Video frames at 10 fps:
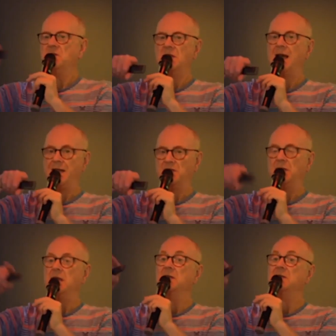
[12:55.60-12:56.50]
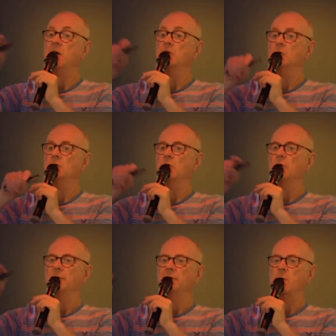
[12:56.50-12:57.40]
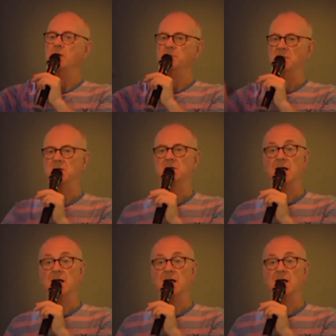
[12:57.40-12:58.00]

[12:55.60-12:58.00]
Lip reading: to ask, is that an order or a request, miss?